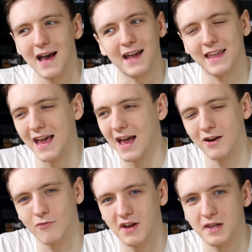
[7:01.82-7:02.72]
I
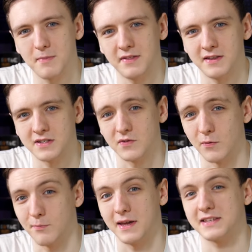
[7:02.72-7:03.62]
can't recommend this
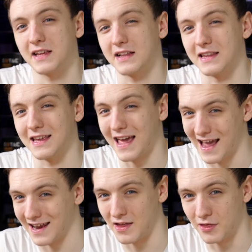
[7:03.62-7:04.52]
for basically
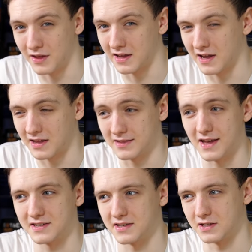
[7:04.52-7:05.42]
anything
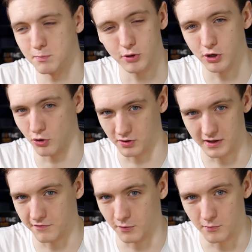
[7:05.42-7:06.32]
unless it's
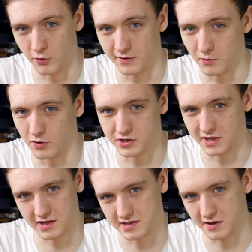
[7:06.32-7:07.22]
purely for movie
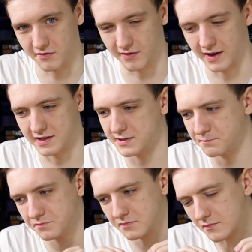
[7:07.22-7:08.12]
watching and stuff like that.
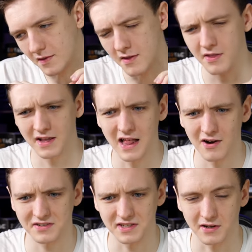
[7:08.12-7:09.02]
The
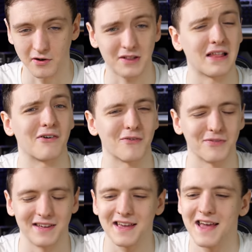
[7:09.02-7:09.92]
clarity or
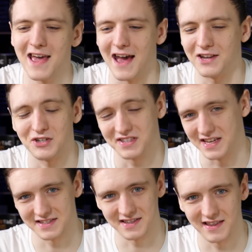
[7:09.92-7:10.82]
clarity just
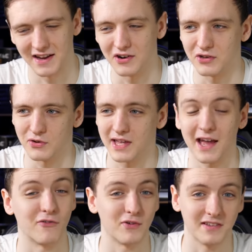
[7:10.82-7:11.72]
isn't there. You
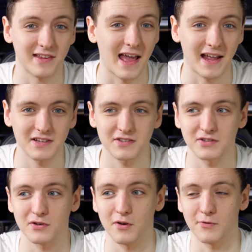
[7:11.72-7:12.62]
can't read
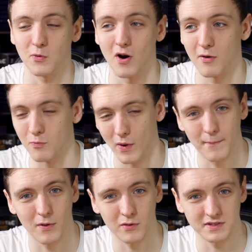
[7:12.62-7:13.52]
text, so if you are
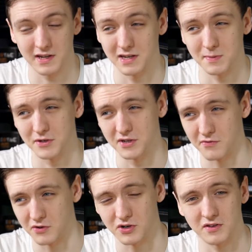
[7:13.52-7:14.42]
web browsing, and especially
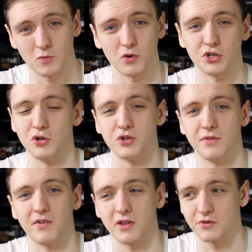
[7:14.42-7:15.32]
if you're trying to watch
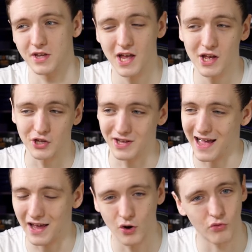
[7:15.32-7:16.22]
YouTube videos, you
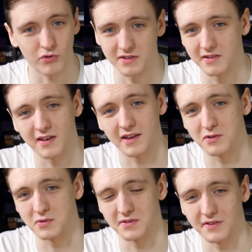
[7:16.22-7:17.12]
cannot read the
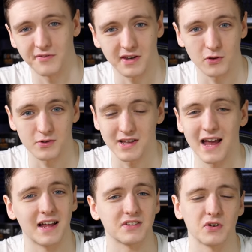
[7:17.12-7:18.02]
titles of the videos
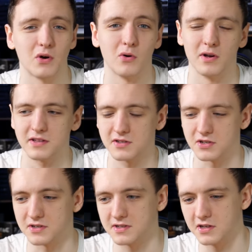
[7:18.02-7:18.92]
at all. It's
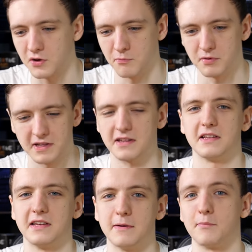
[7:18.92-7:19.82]
just
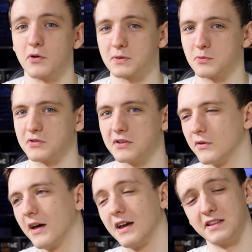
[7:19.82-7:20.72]
completely impossible to
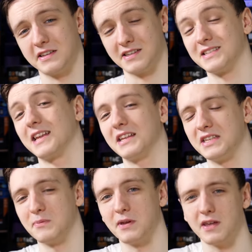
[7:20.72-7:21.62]
do that, at least at
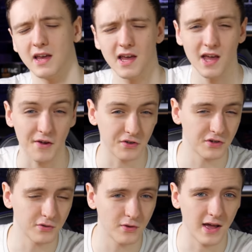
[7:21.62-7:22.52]
1080p. If you
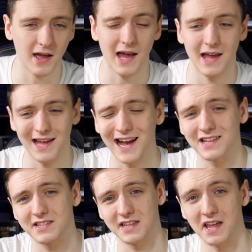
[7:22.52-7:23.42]
do
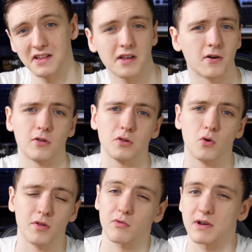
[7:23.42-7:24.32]
add scaling or
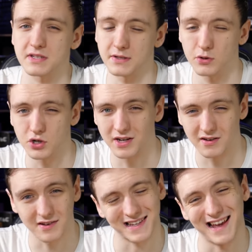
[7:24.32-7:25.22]
lower the resolution,
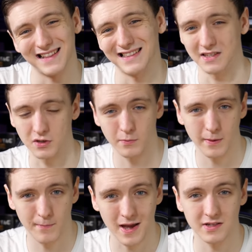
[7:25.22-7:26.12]
it does get a little
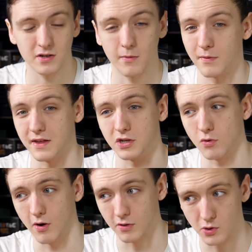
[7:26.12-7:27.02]
bit better, but then
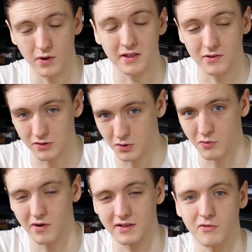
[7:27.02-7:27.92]
you are
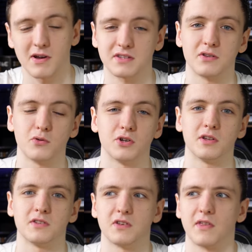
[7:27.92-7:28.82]
lowering the
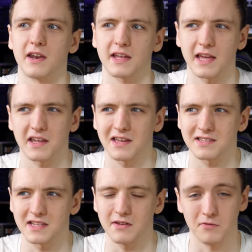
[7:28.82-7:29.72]
resolution, so then it kind of
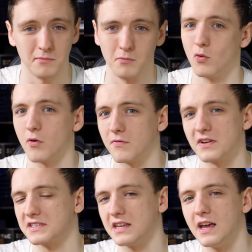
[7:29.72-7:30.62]
gets even more
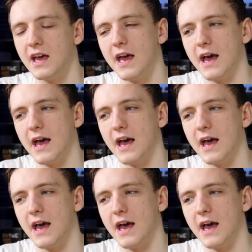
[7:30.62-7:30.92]
fuzzy